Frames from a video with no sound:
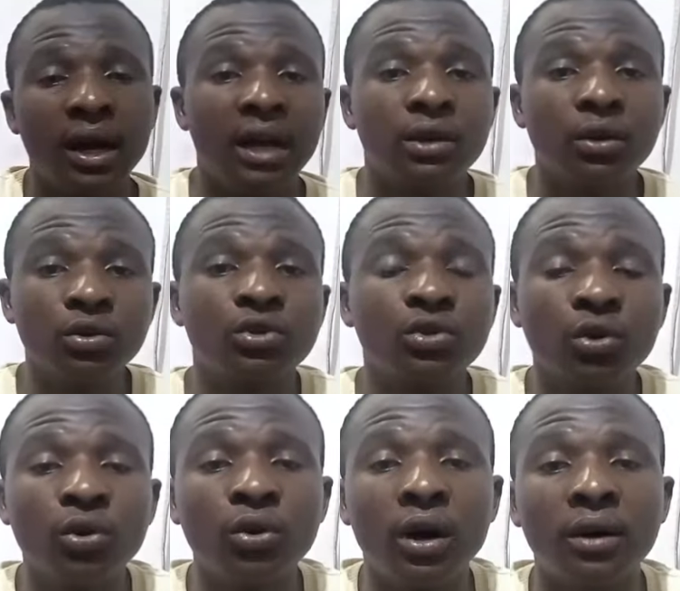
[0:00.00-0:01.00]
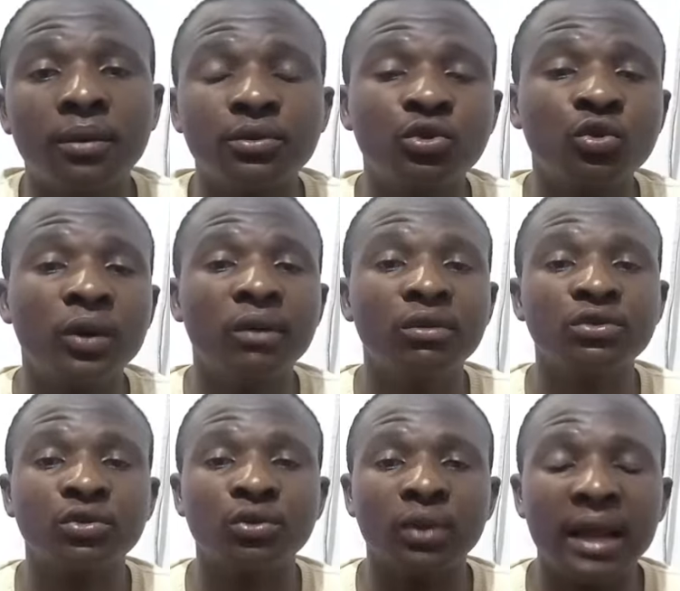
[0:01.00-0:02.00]
And also do well
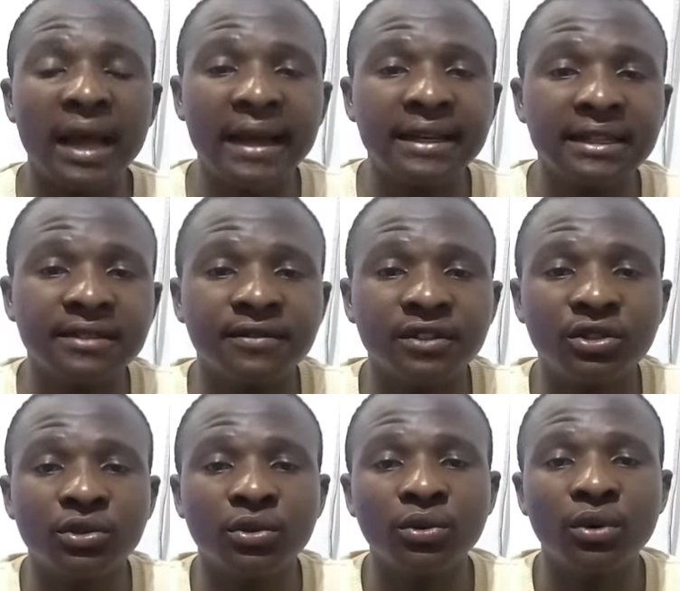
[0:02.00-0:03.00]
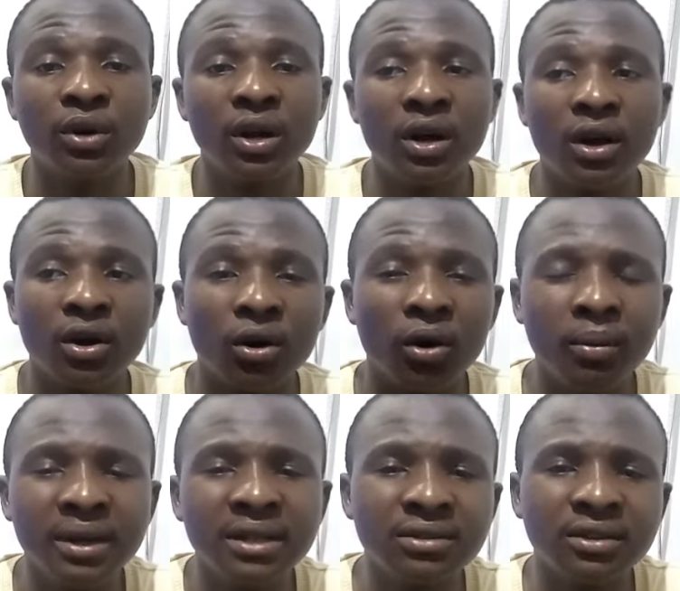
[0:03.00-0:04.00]
to like this video,
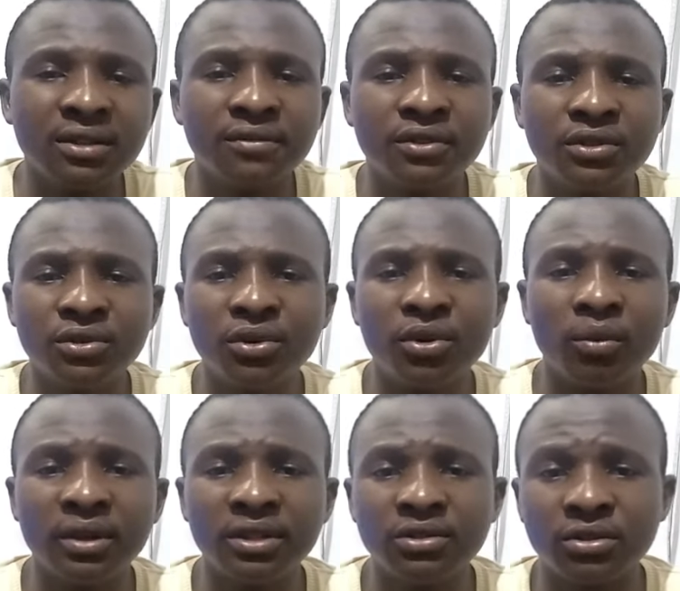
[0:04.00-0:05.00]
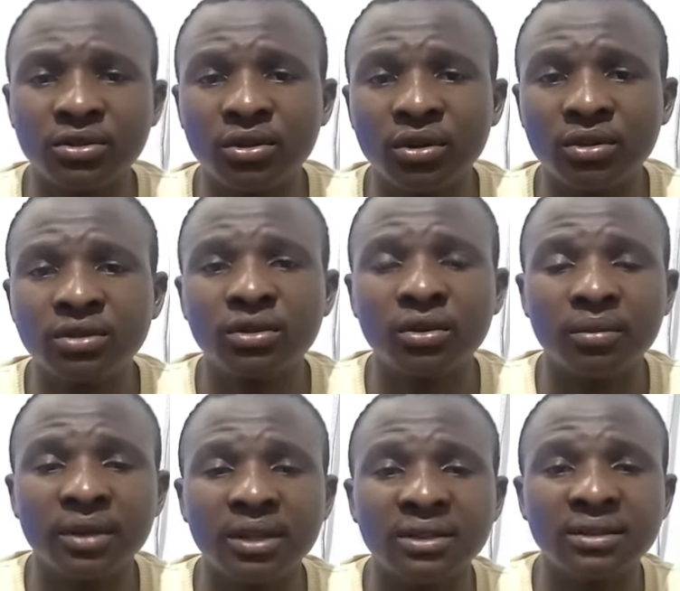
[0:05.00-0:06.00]
comment on the video, comment your thoughts,
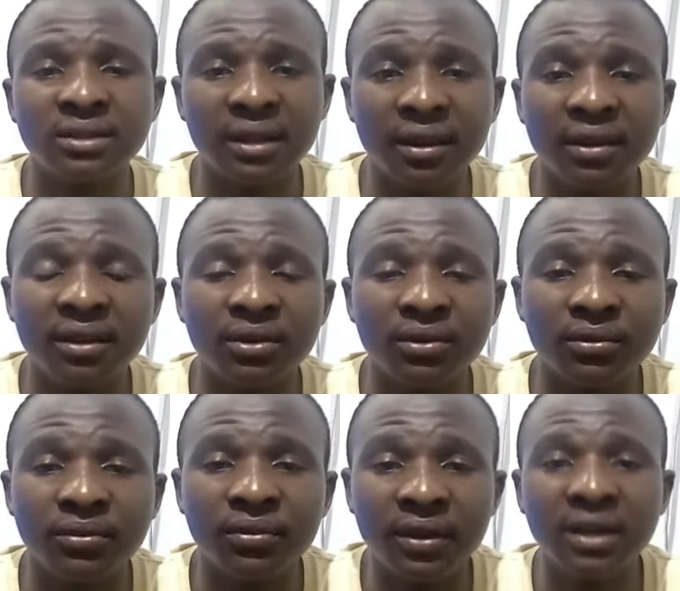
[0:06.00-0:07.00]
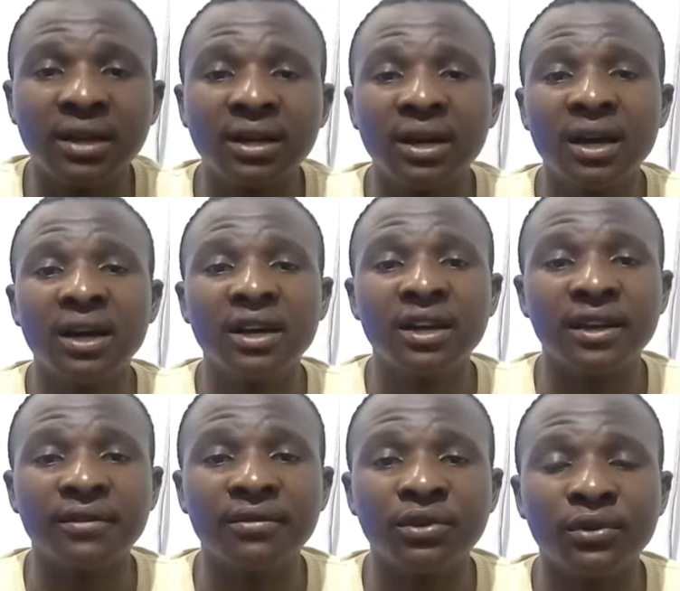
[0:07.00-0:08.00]
comment anything you think.
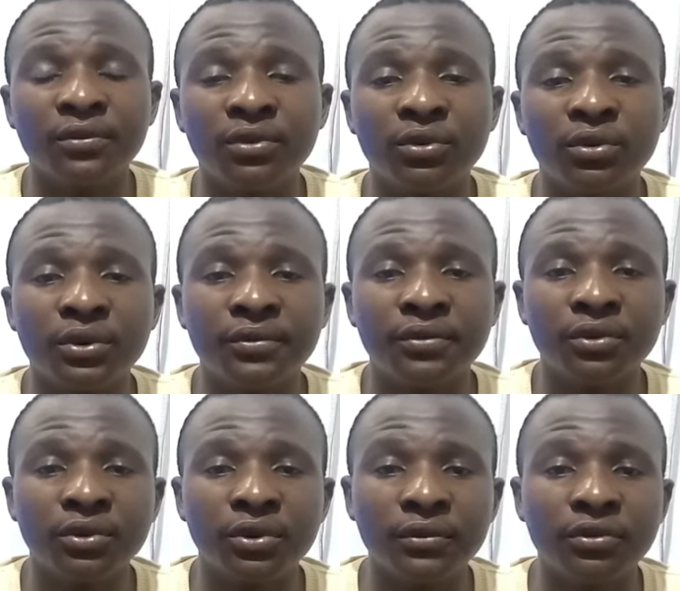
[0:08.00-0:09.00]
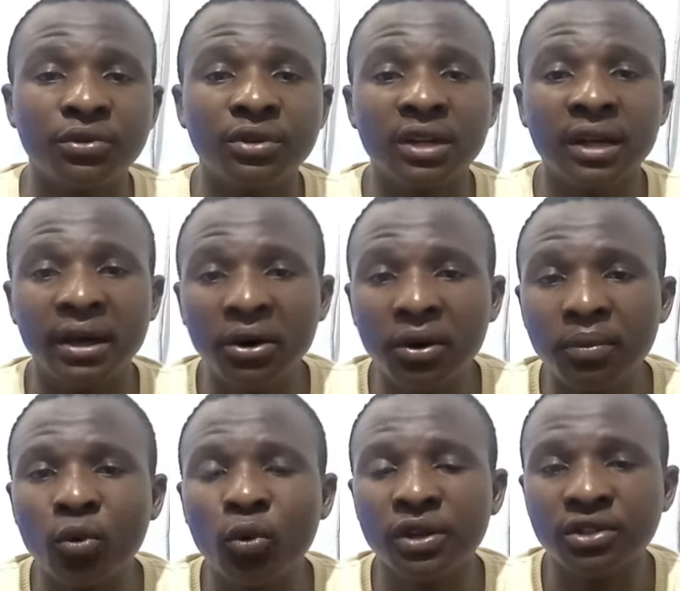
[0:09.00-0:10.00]
If you need
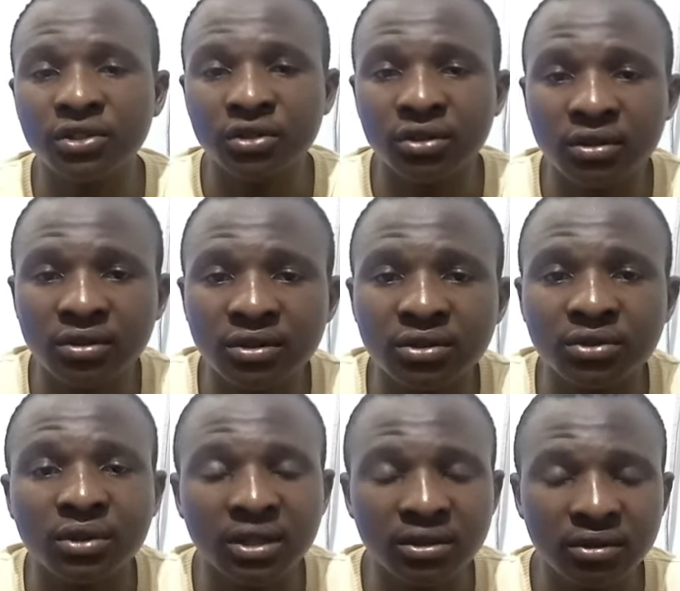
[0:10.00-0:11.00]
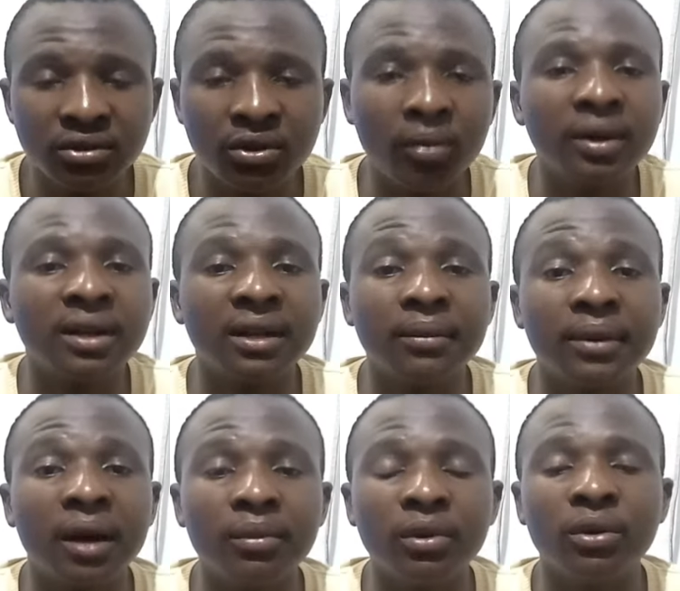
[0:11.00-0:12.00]
help, questions, you can just comment them
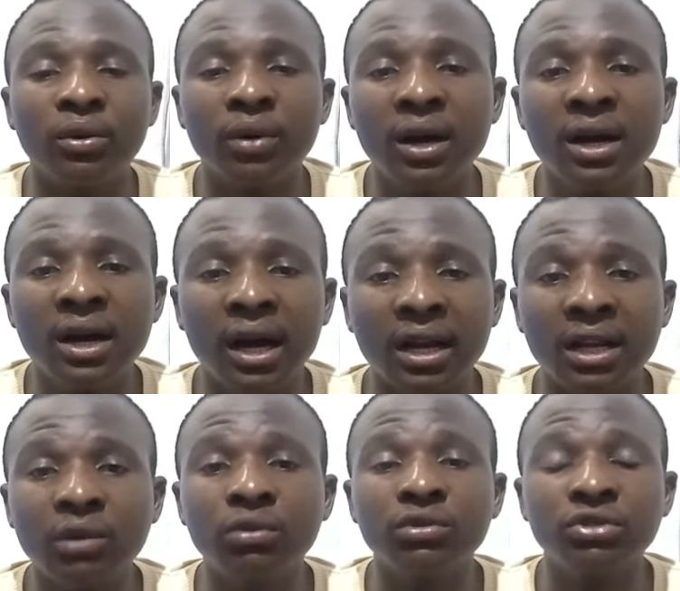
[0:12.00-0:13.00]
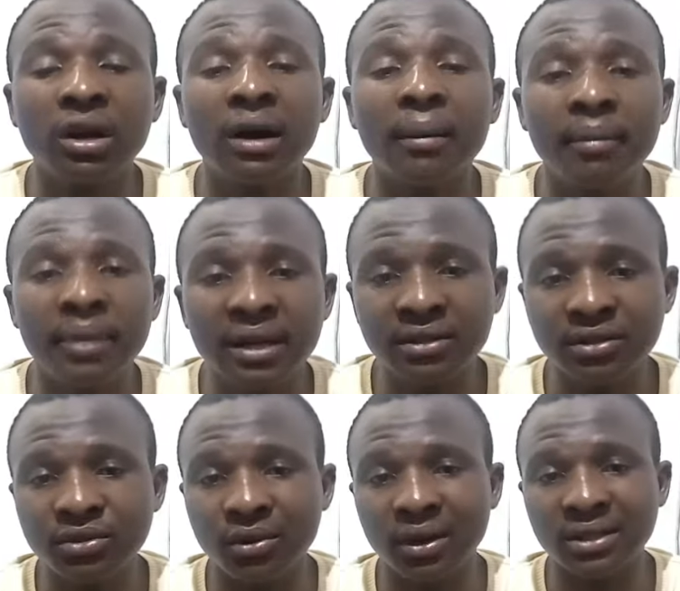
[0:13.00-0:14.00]
down below, and then we'll try our
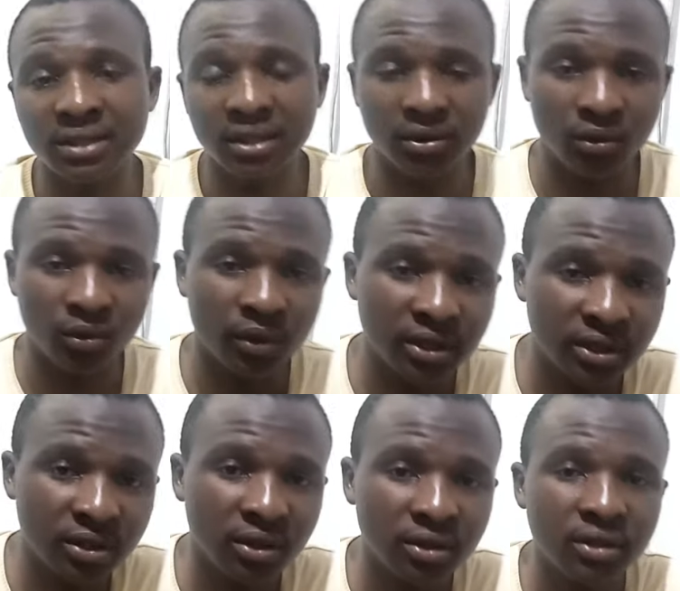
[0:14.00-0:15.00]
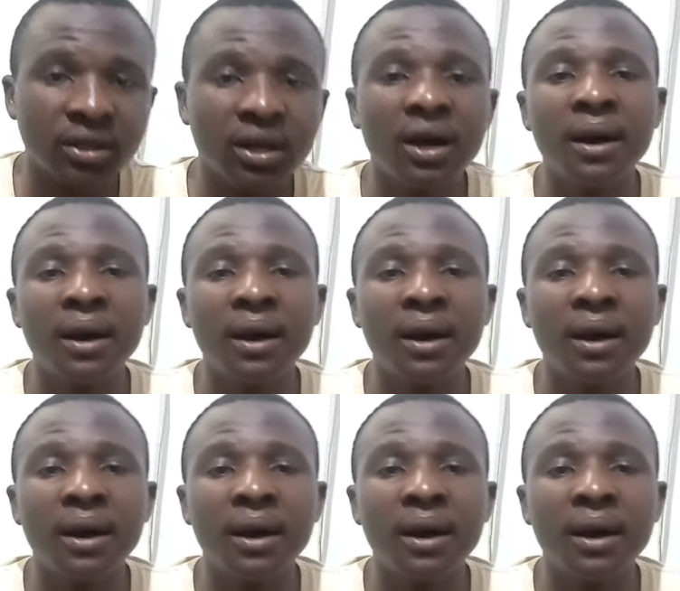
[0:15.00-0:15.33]
best to answer your questions